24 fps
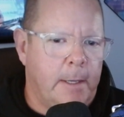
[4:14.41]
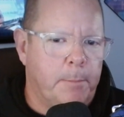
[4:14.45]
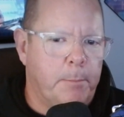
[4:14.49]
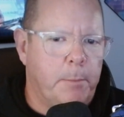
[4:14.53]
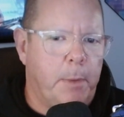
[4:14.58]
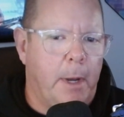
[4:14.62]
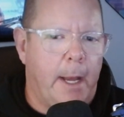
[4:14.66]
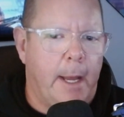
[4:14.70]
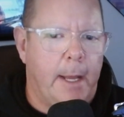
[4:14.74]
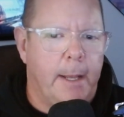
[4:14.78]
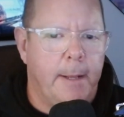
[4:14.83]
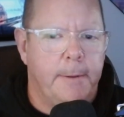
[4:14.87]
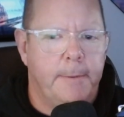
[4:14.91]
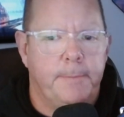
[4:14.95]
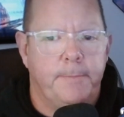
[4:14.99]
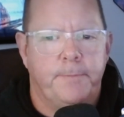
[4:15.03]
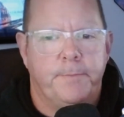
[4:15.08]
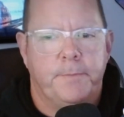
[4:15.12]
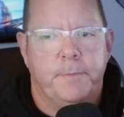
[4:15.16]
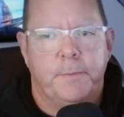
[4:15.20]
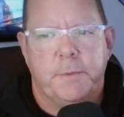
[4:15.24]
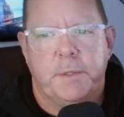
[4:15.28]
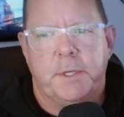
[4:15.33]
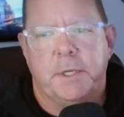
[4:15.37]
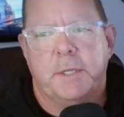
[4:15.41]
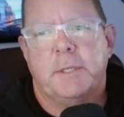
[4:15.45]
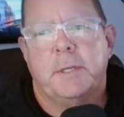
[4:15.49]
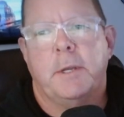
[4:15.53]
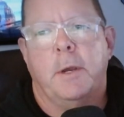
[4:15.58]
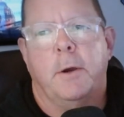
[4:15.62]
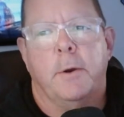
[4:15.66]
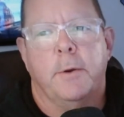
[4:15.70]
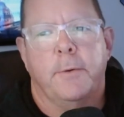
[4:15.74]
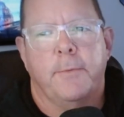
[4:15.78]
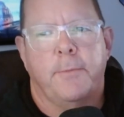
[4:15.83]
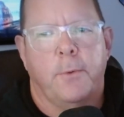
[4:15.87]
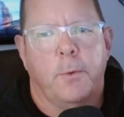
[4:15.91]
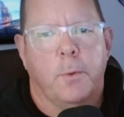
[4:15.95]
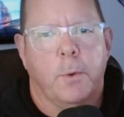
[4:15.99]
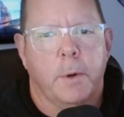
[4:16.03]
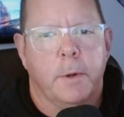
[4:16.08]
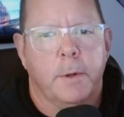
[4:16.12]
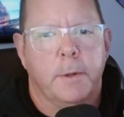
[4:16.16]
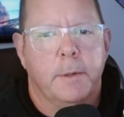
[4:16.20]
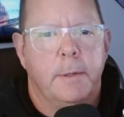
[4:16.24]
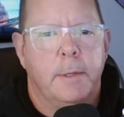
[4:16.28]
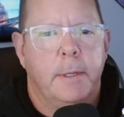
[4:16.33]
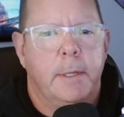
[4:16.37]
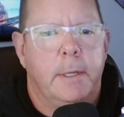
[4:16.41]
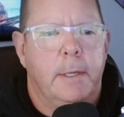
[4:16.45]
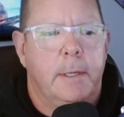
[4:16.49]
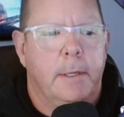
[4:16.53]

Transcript: But just going forward,